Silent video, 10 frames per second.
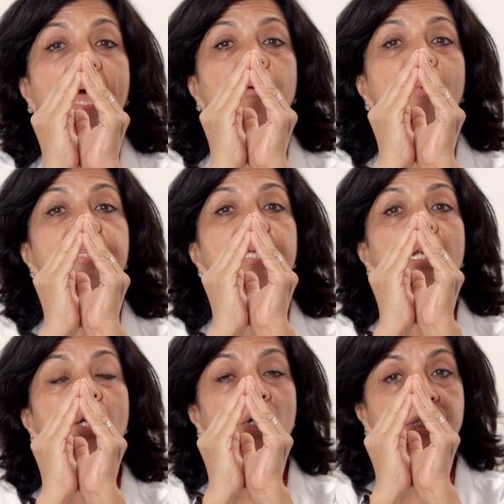And when
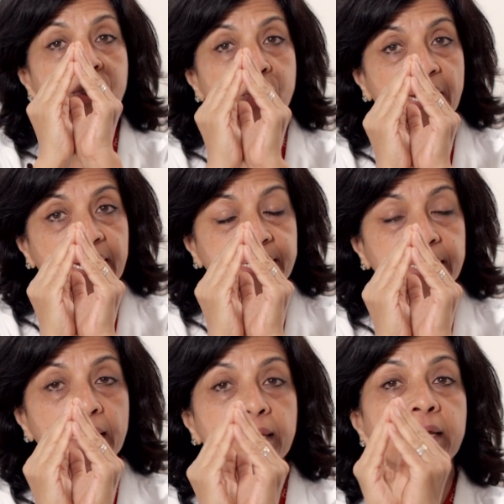they look straight,
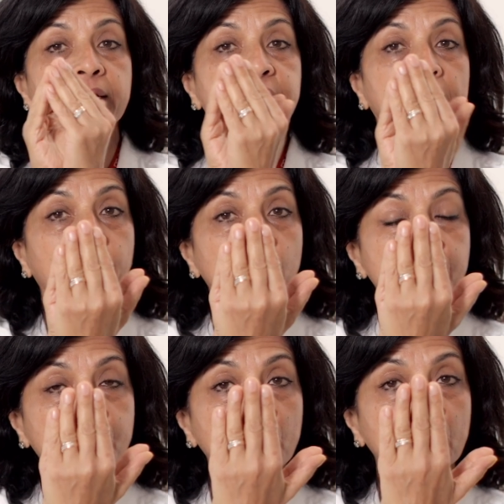they're
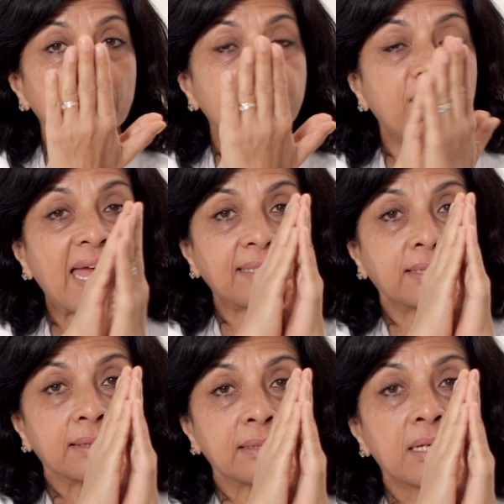supposed to
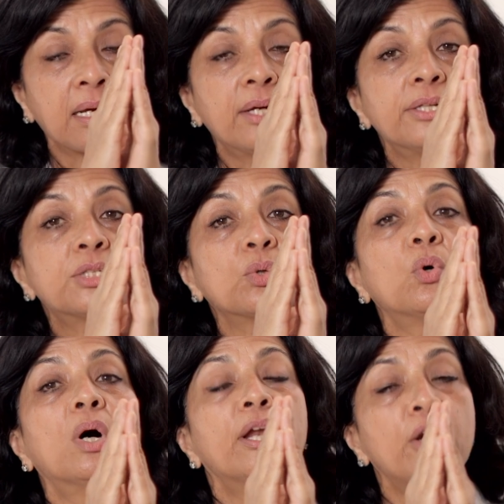flatten.
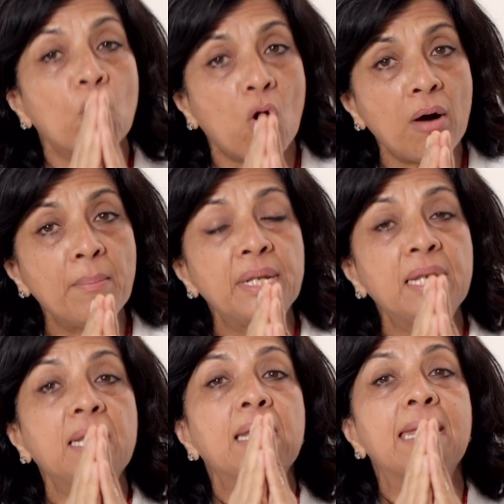So a
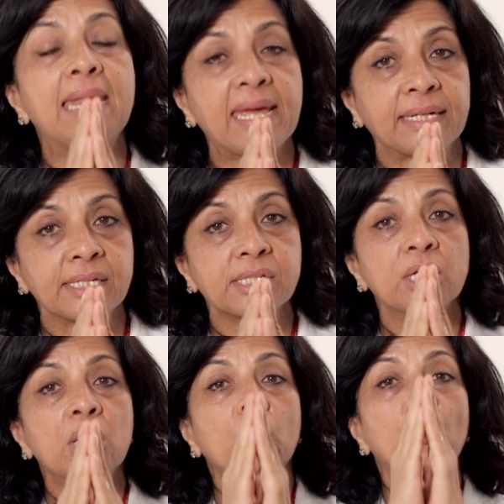normal lens
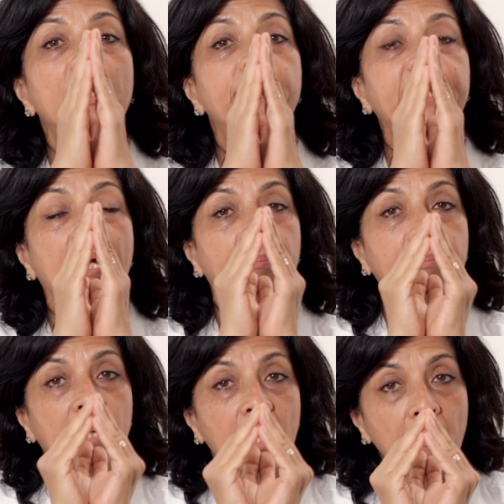will
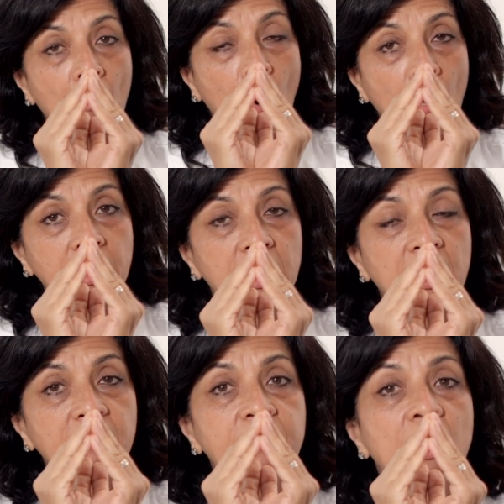become more
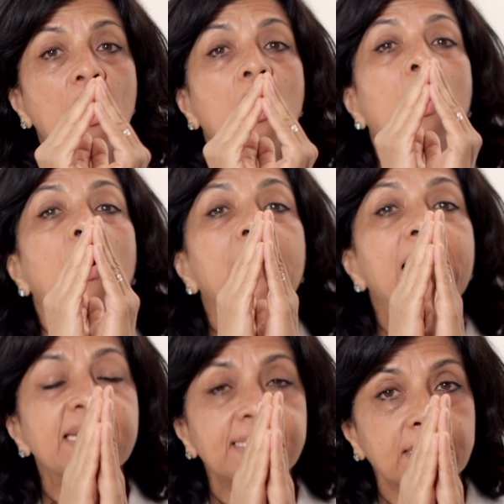curved or
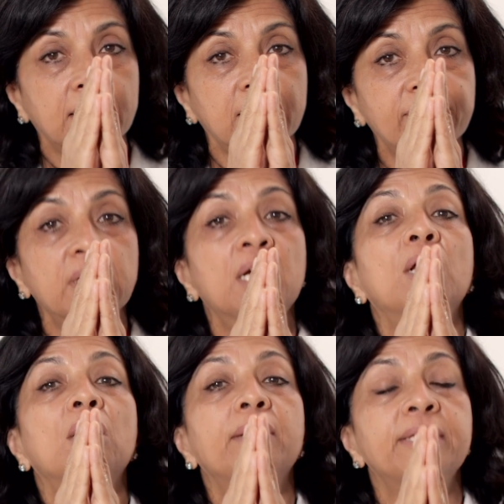less curved
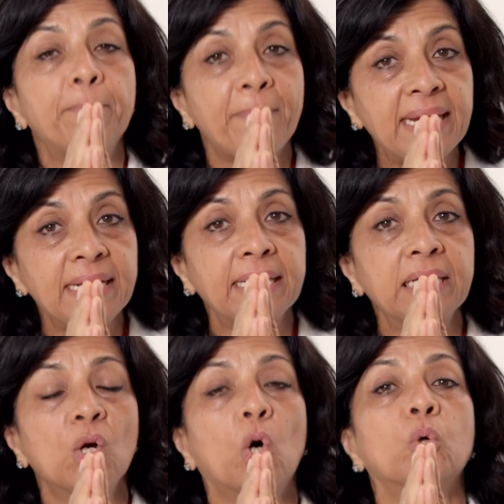
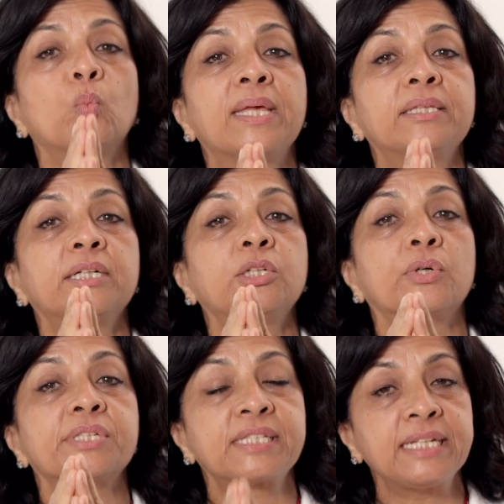depending on whether
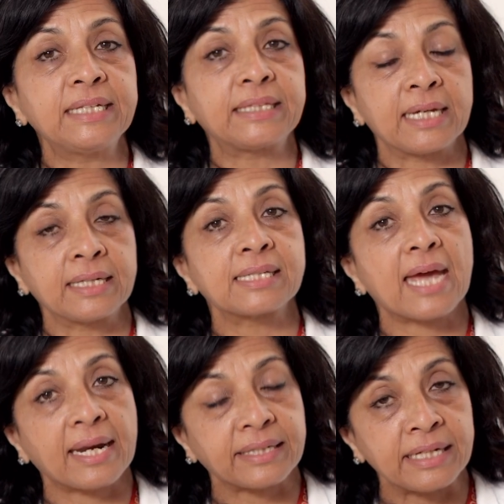you're seeing things
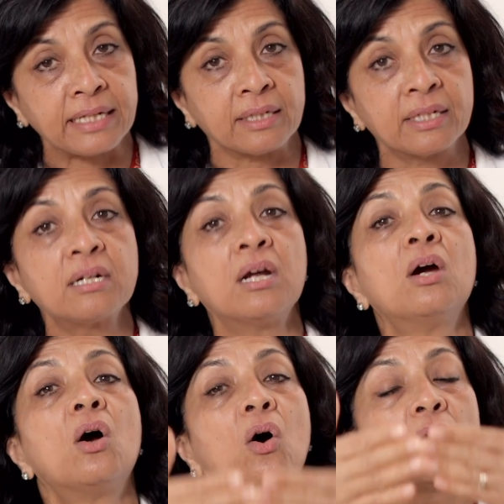at near
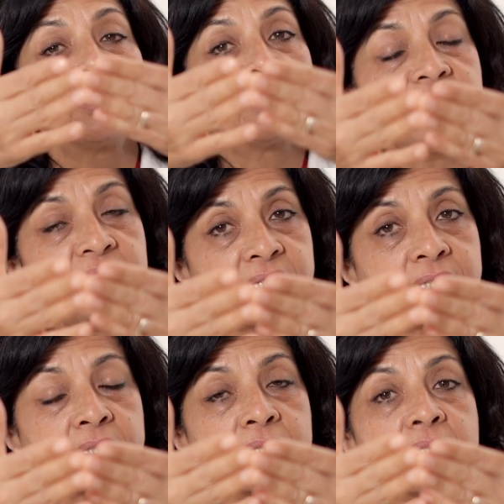or in the
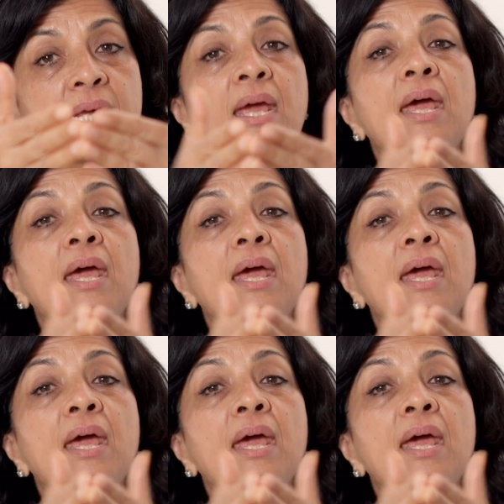distance.